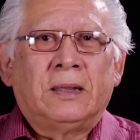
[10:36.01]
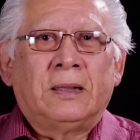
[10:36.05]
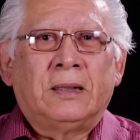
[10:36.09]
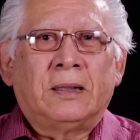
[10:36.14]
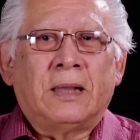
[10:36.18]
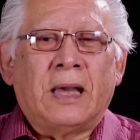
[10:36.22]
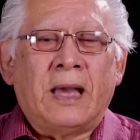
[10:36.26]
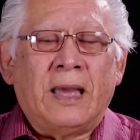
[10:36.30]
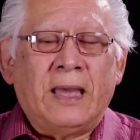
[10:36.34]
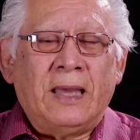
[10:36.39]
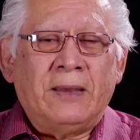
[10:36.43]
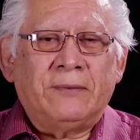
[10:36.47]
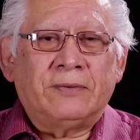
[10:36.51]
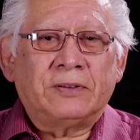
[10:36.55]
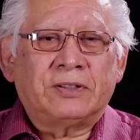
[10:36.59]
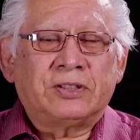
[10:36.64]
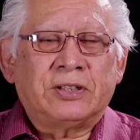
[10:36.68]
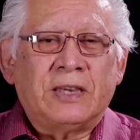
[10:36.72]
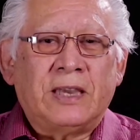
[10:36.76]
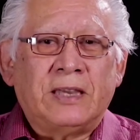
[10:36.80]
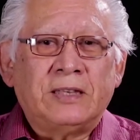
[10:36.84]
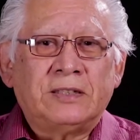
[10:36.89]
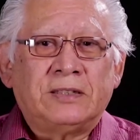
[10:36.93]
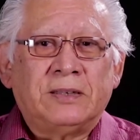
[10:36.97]
I have a
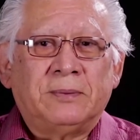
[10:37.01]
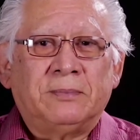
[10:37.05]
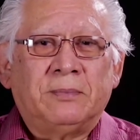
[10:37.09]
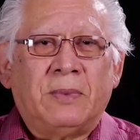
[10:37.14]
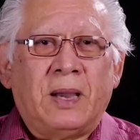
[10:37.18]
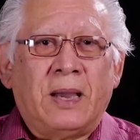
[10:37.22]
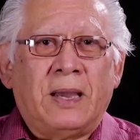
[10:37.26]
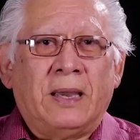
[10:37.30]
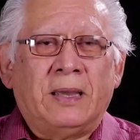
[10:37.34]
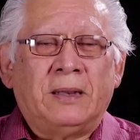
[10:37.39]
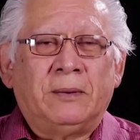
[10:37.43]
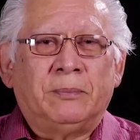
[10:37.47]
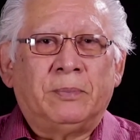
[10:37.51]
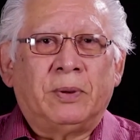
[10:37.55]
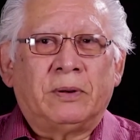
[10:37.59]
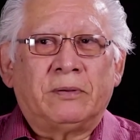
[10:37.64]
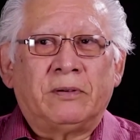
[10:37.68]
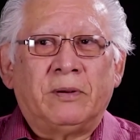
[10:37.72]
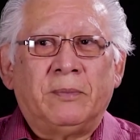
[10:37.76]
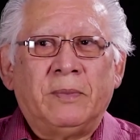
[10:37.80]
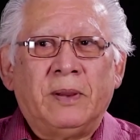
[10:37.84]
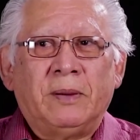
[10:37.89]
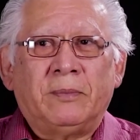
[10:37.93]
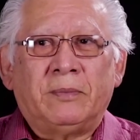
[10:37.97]
change in mind, but
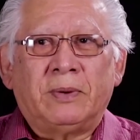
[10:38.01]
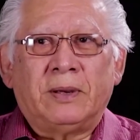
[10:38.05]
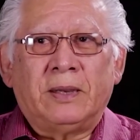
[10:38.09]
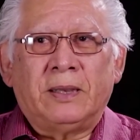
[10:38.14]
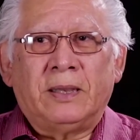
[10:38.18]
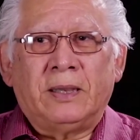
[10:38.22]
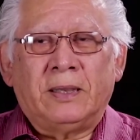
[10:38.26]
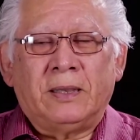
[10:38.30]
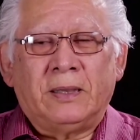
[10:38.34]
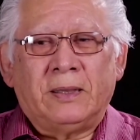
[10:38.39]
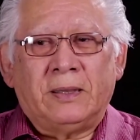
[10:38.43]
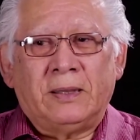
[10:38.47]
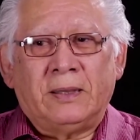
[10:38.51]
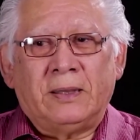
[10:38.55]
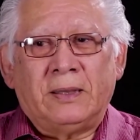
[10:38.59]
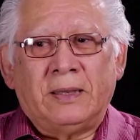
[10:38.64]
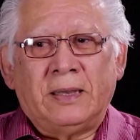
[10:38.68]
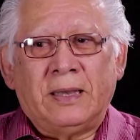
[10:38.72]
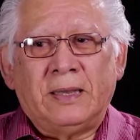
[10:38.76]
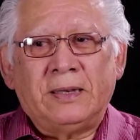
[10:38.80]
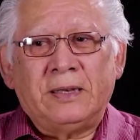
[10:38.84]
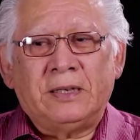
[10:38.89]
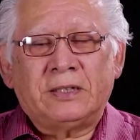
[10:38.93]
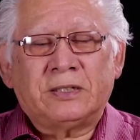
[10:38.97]
remember,
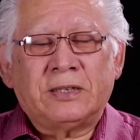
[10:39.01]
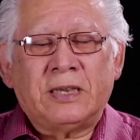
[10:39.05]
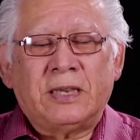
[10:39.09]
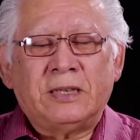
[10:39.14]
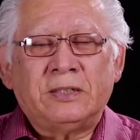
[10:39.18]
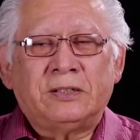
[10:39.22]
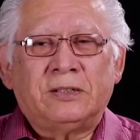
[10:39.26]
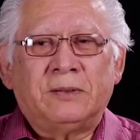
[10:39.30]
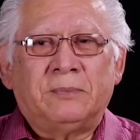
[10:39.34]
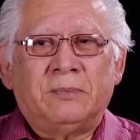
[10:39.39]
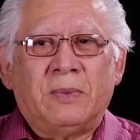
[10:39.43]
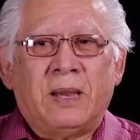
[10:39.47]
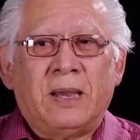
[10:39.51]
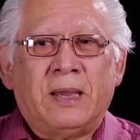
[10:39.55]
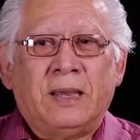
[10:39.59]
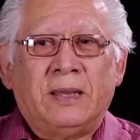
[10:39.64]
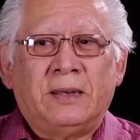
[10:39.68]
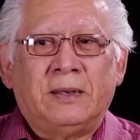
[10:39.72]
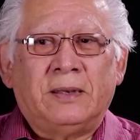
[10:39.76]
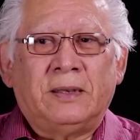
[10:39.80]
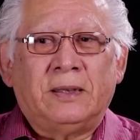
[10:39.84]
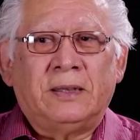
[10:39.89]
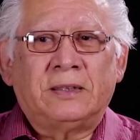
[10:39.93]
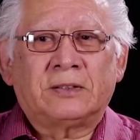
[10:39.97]
any change in
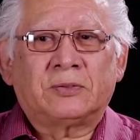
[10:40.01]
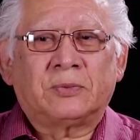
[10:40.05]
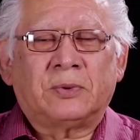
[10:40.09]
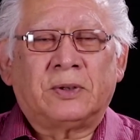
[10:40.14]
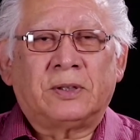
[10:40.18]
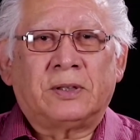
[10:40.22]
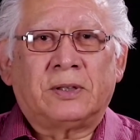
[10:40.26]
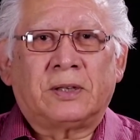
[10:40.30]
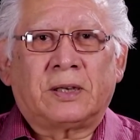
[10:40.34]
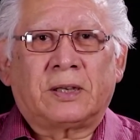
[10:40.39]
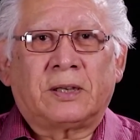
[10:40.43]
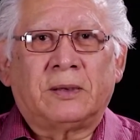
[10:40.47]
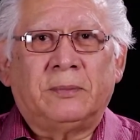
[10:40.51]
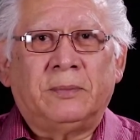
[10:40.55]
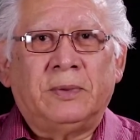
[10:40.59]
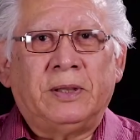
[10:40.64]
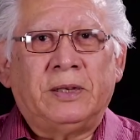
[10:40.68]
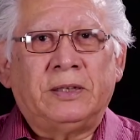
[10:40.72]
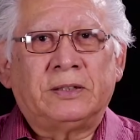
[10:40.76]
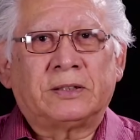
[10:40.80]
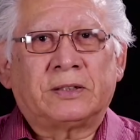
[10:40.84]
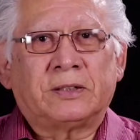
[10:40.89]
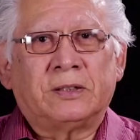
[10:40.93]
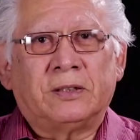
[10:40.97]
mind, it's whether the
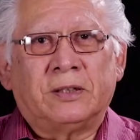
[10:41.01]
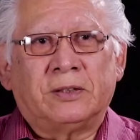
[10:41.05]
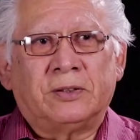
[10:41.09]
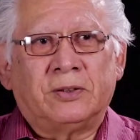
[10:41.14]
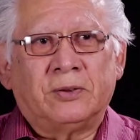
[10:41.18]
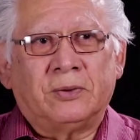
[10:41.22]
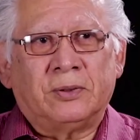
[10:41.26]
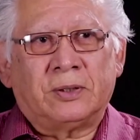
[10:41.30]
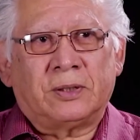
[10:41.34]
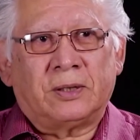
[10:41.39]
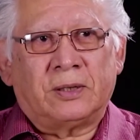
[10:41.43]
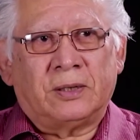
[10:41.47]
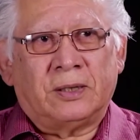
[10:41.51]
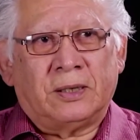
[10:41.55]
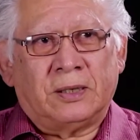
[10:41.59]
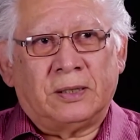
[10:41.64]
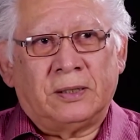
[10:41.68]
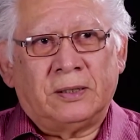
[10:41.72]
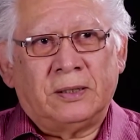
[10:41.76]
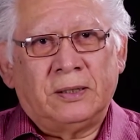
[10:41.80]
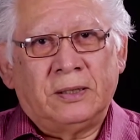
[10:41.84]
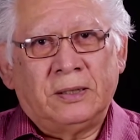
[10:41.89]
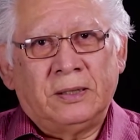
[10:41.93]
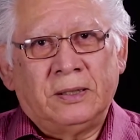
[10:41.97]
committee's going to do it or
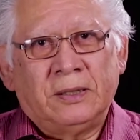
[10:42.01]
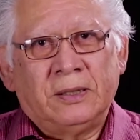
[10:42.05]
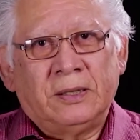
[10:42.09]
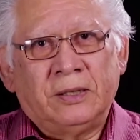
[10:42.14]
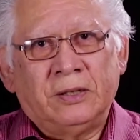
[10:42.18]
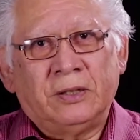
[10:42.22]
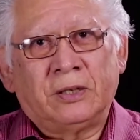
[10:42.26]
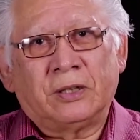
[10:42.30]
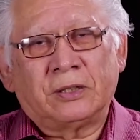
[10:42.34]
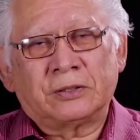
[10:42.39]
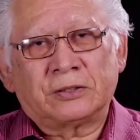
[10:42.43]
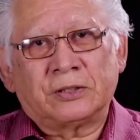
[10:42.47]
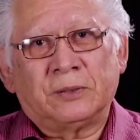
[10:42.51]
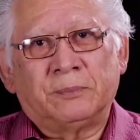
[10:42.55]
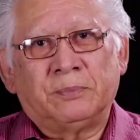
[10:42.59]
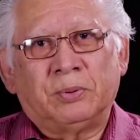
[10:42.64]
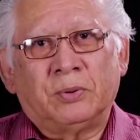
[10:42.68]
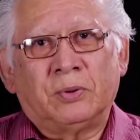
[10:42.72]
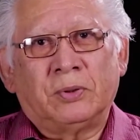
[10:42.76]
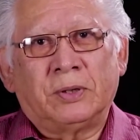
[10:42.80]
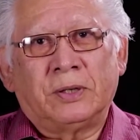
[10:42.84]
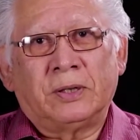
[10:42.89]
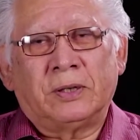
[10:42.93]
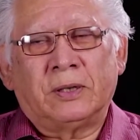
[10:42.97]
not. You can
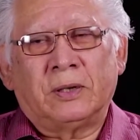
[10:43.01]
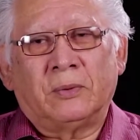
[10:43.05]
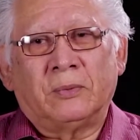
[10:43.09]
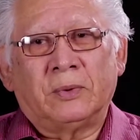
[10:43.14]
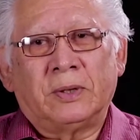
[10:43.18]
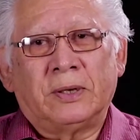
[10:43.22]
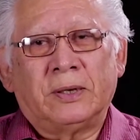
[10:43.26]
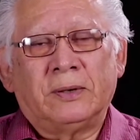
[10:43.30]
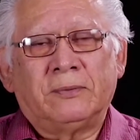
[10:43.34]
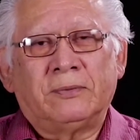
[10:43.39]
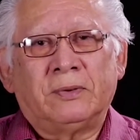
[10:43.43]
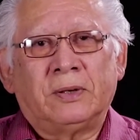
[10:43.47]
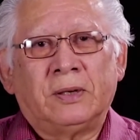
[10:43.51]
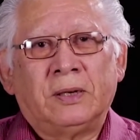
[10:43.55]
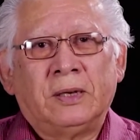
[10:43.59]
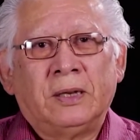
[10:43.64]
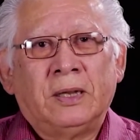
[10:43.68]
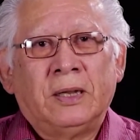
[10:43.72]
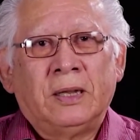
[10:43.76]
support it or whatever.